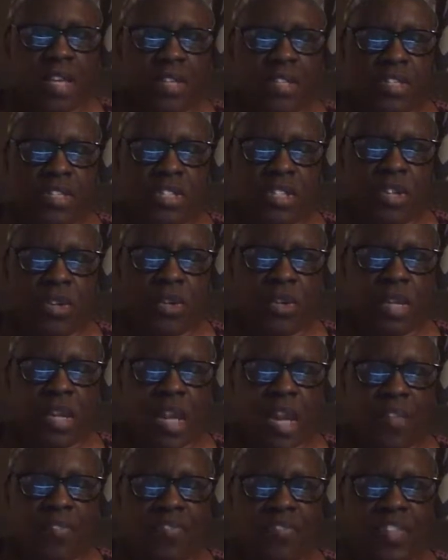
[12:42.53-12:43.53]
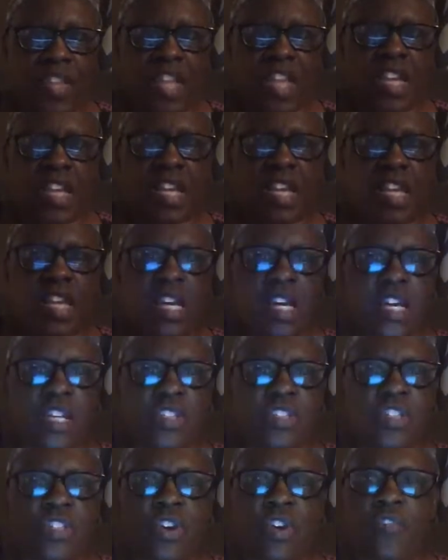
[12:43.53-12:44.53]
Julie, I think
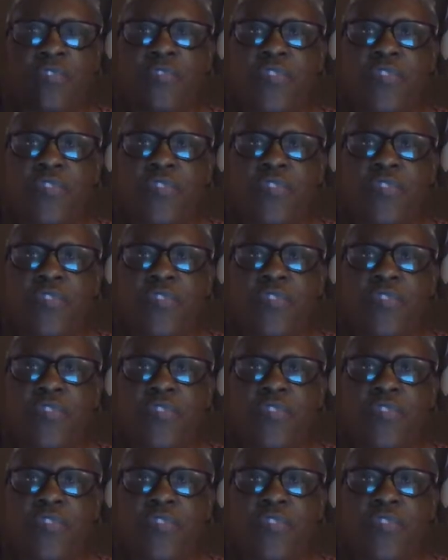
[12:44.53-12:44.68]
it's your